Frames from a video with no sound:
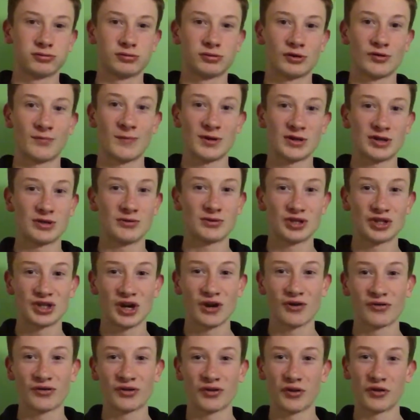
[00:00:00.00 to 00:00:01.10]
especially when
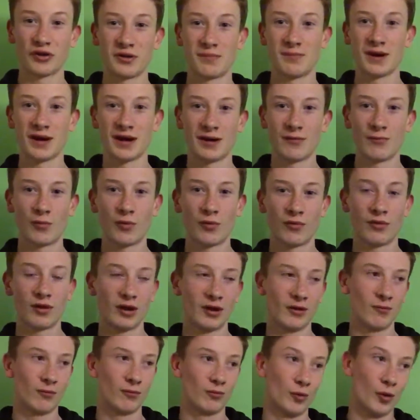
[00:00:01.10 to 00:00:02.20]
Chelsea are only playing
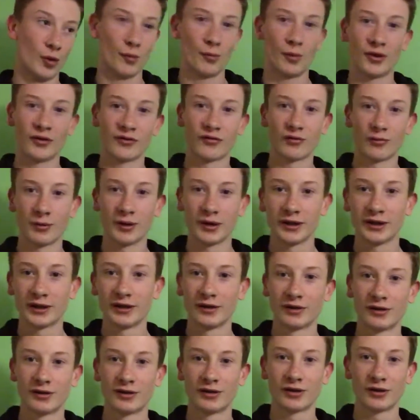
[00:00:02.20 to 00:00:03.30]
once a week,
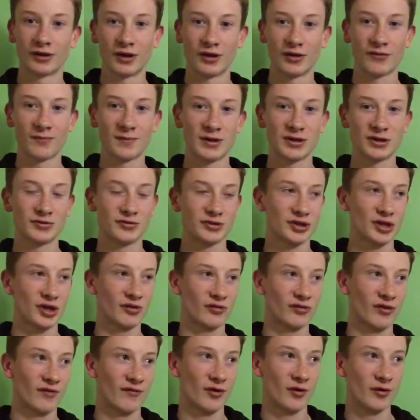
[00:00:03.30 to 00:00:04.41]
especially when
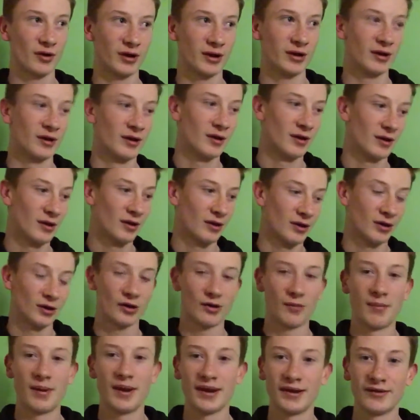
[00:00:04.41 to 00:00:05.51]
Chelsea have only
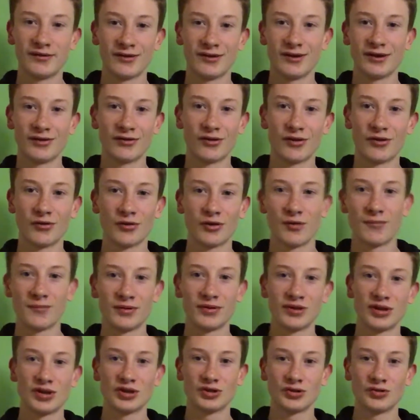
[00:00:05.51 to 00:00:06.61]
competed in 2
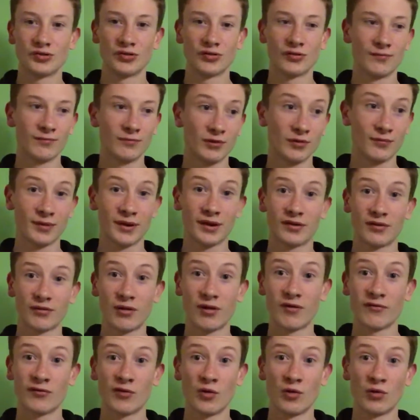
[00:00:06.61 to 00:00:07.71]
competitions compared to
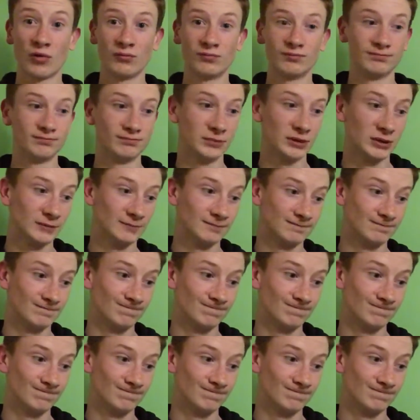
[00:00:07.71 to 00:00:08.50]
our 4. But